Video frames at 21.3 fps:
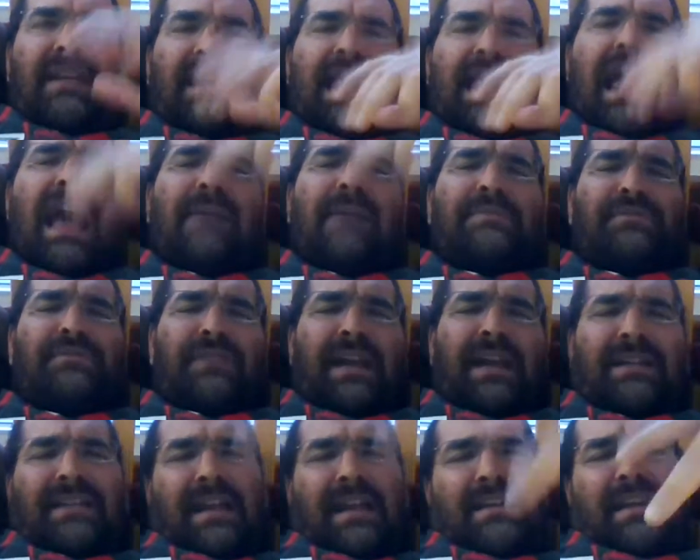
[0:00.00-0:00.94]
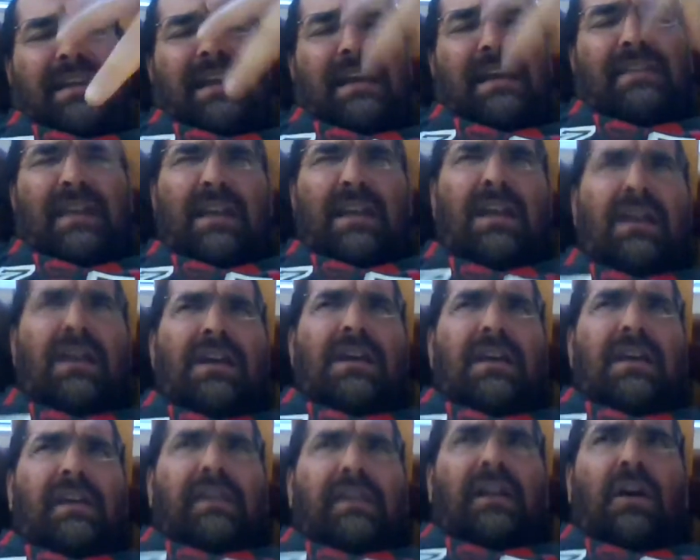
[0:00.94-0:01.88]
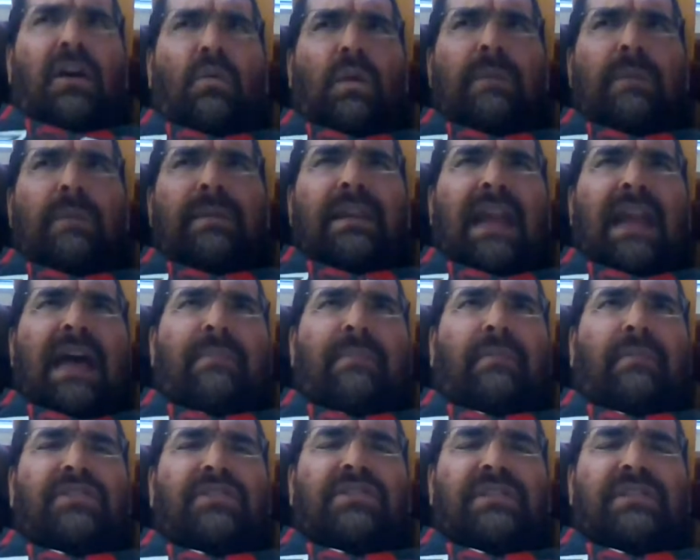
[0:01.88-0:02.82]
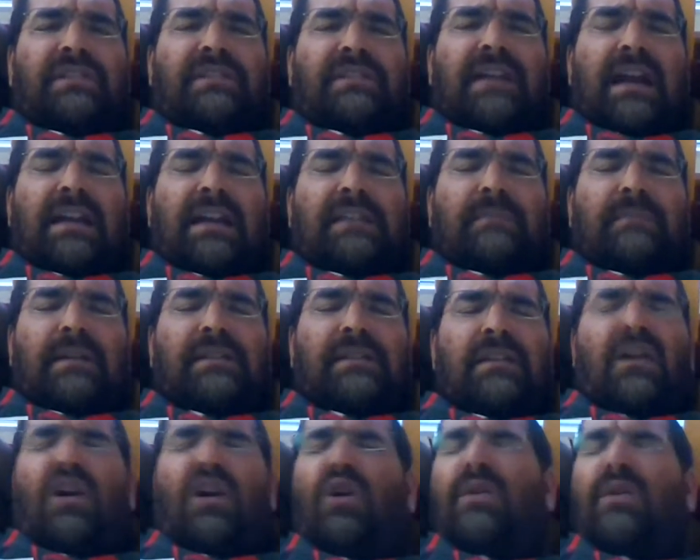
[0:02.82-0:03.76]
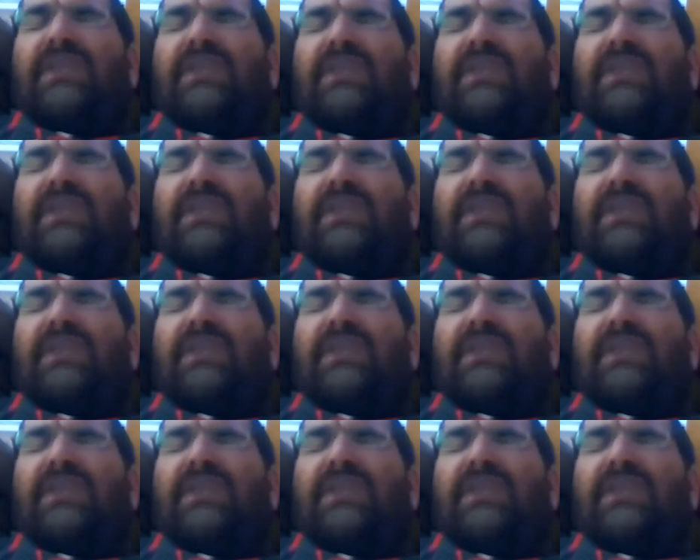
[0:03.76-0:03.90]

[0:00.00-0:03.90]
an abstract idea that, women in abolitionist societies might say, oh, it's